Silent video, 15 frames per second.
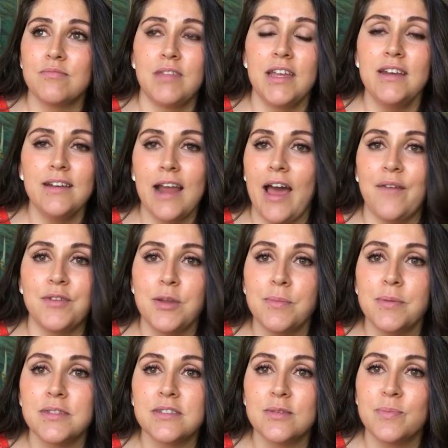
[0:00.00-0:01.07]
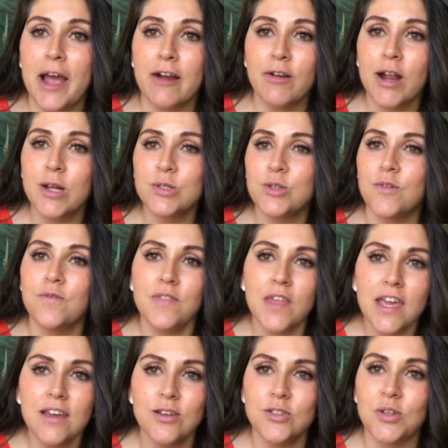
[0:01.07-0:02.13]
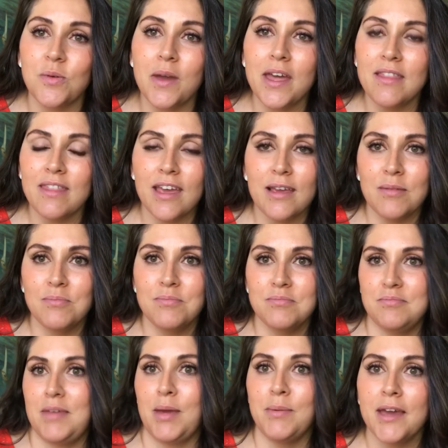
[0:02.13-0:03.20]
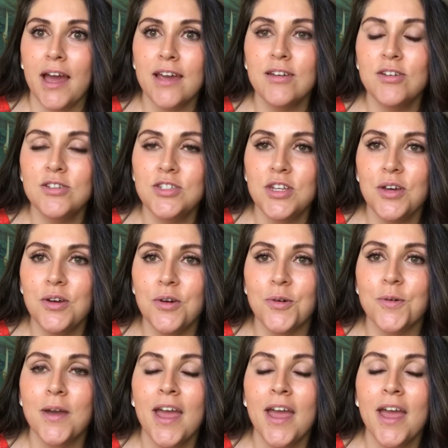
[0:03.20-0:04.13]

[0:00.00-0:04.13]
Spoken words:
they didn't have any business background, so if they could do it, maybe I could too.